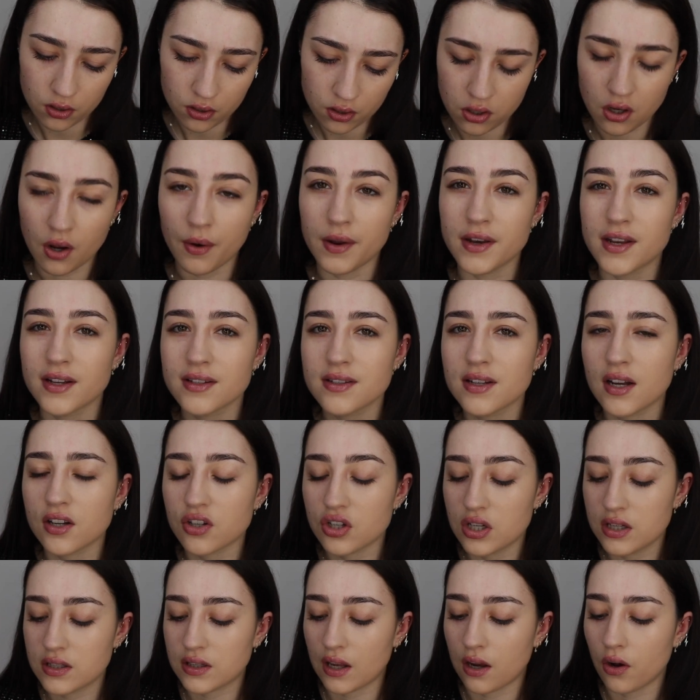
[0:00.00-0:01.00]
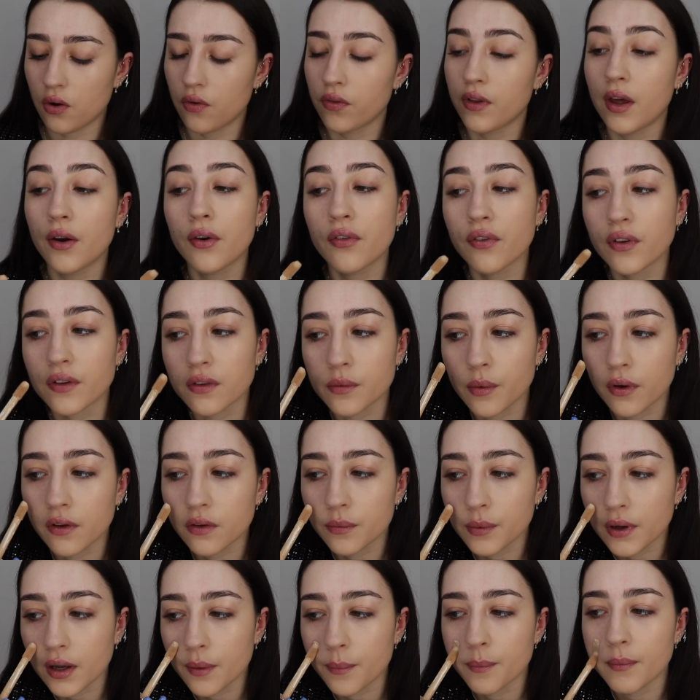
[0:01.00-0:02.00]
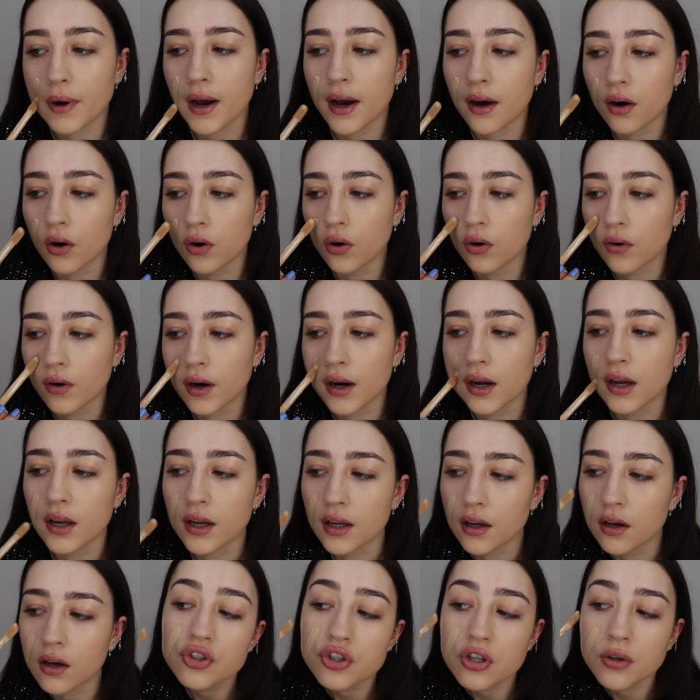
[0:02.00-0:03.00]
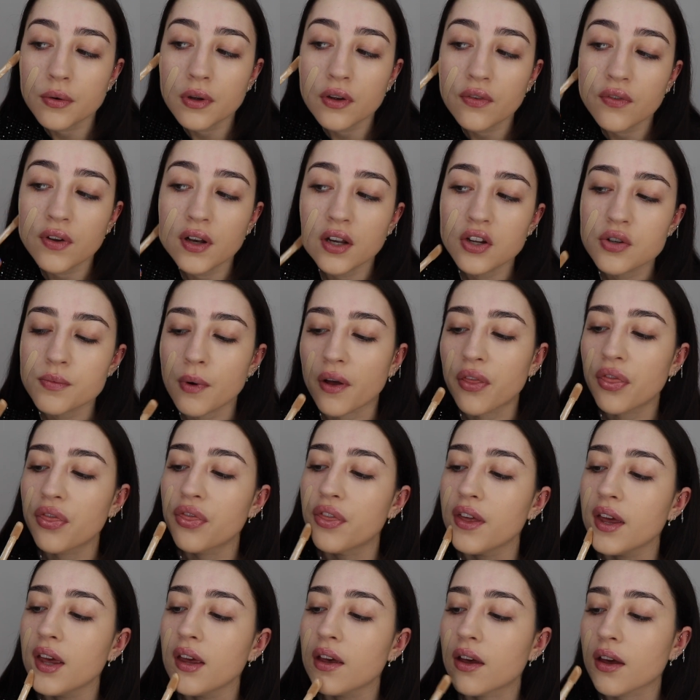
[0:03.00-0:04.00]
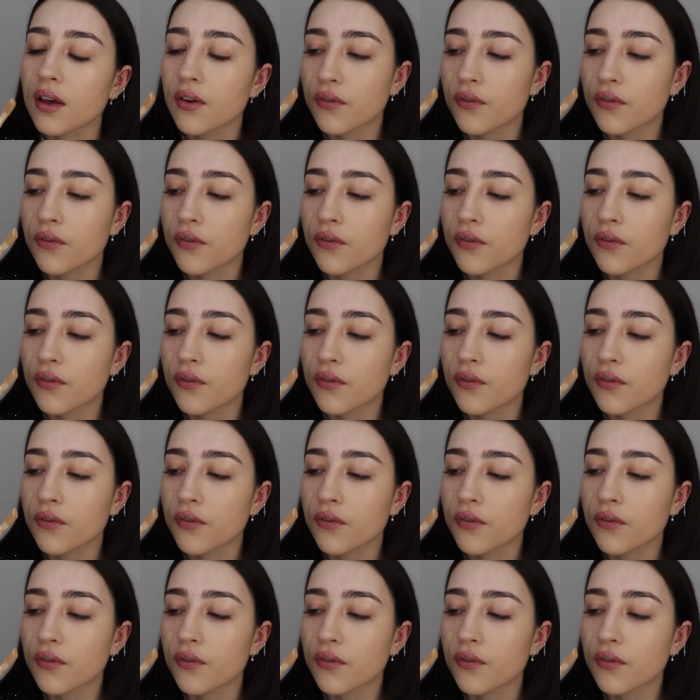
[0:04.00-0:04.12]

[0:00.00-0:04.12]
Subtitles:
No, it doesn't actually say on there if it's supposed to be a matte or a dewy finish, but I think,